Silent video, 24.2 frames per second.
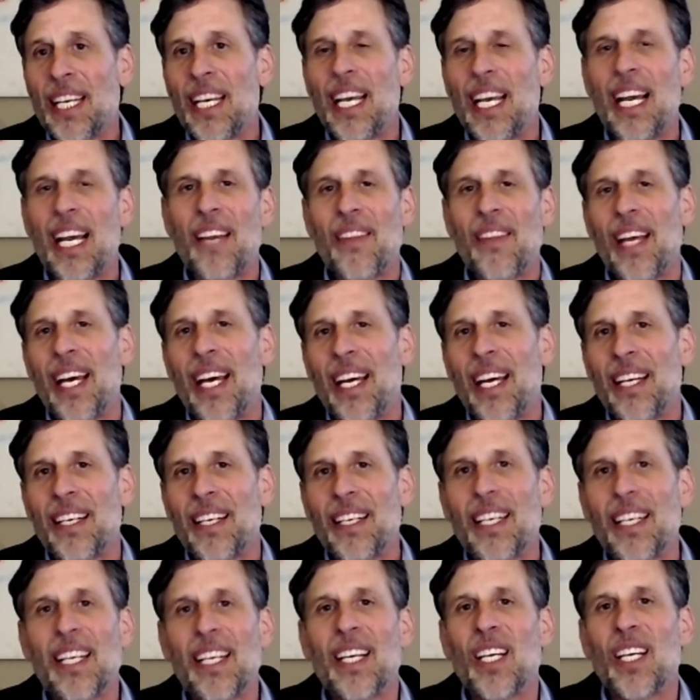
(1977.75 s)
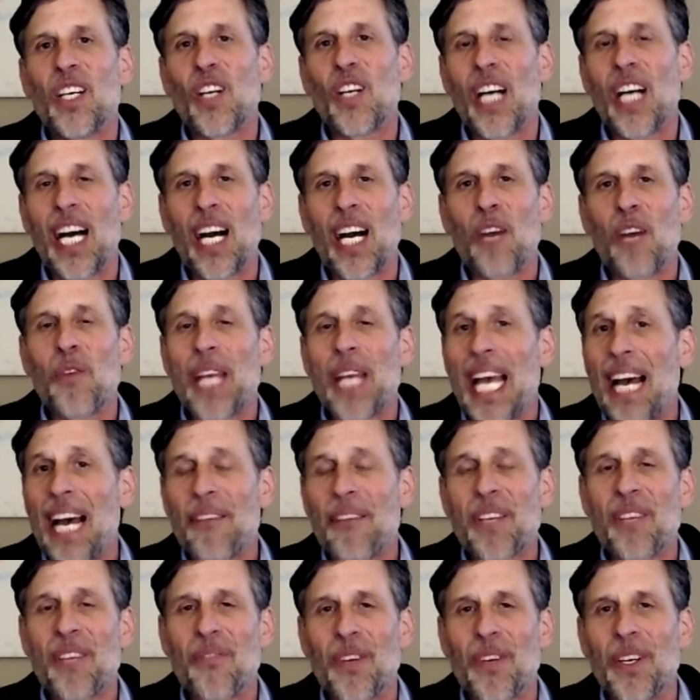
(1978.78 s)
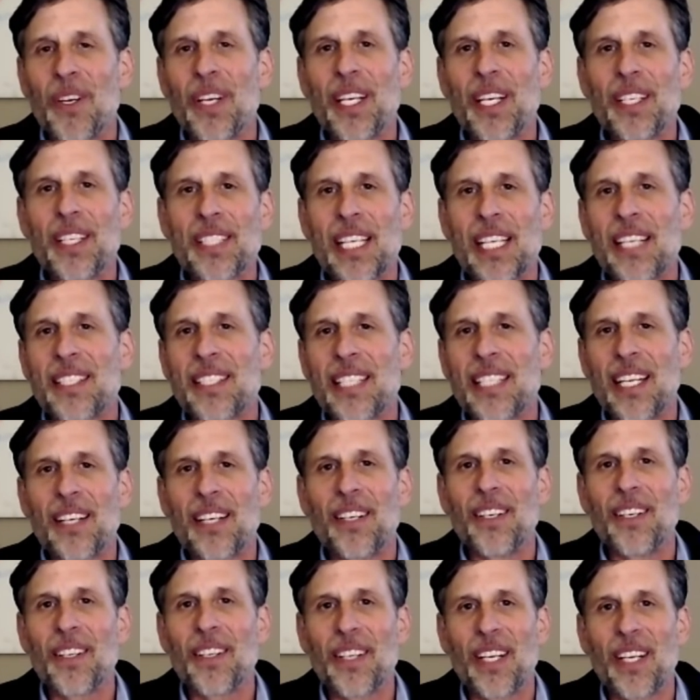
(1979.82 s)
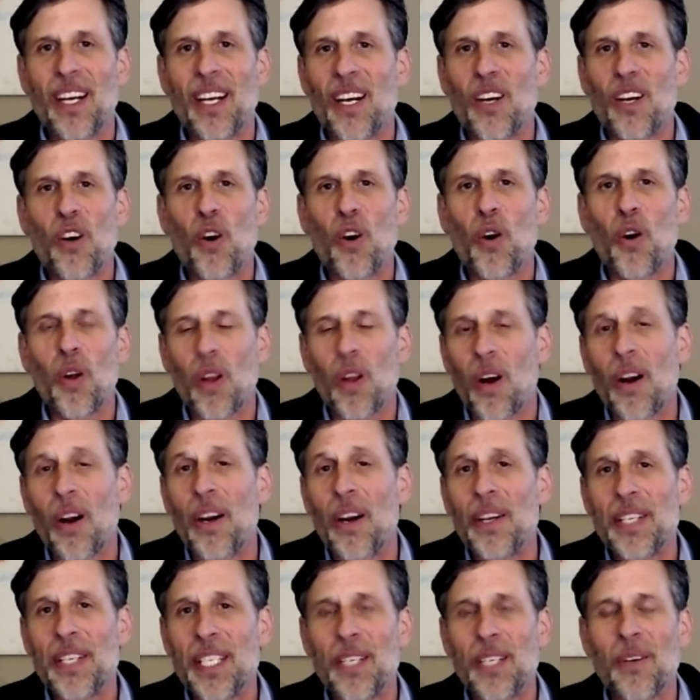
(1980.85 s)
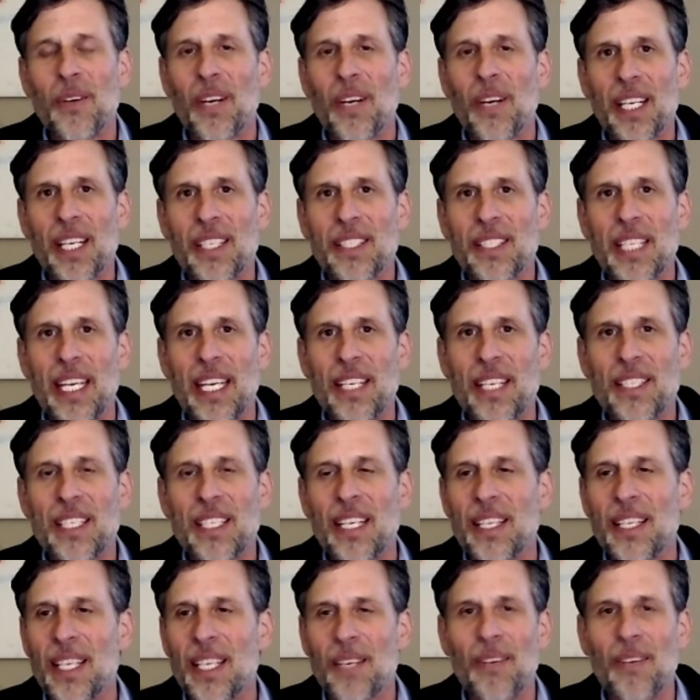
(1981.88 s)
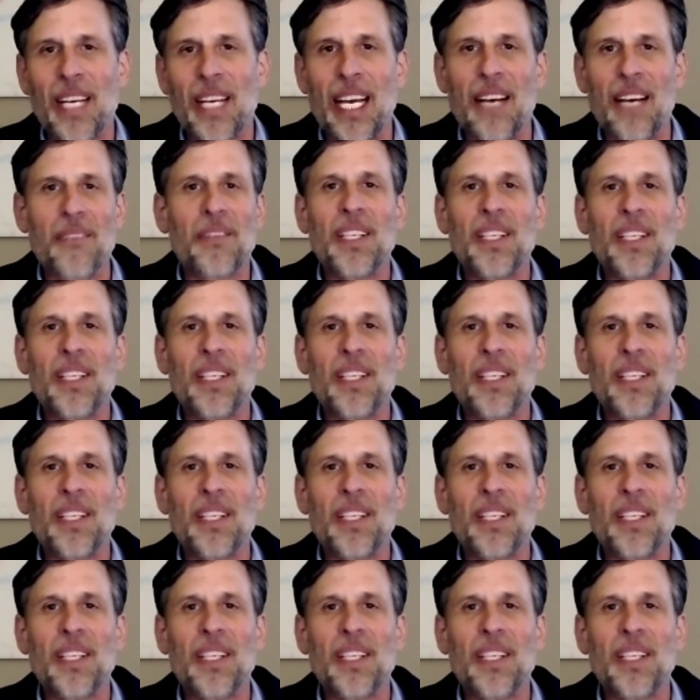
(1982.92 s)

And then uh, we have converted, as I said earlier, our whole R&D organization. I think we have